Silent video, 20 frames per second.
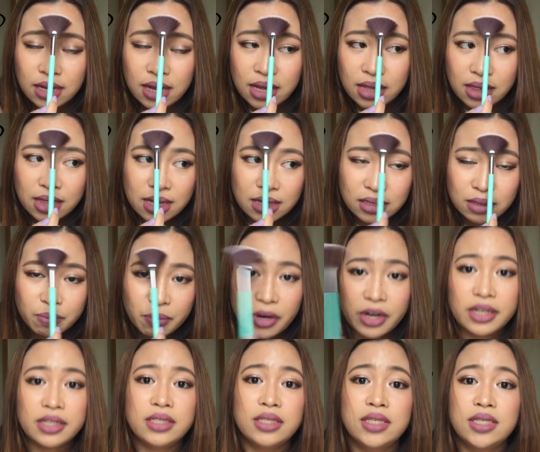and this
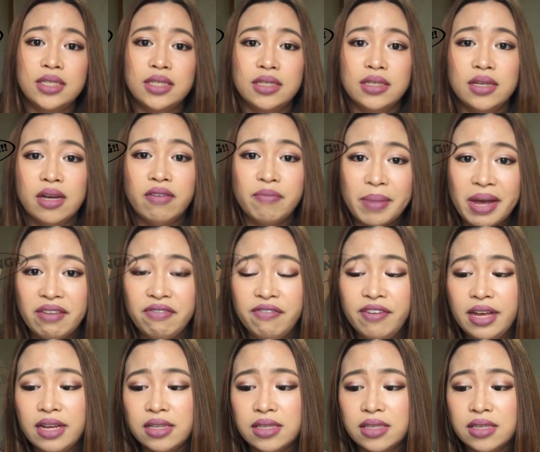part of my
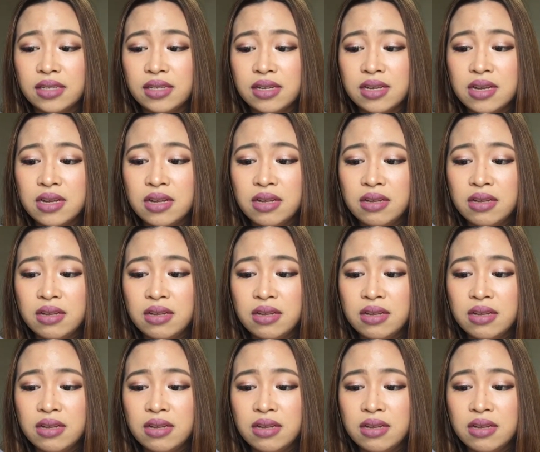face.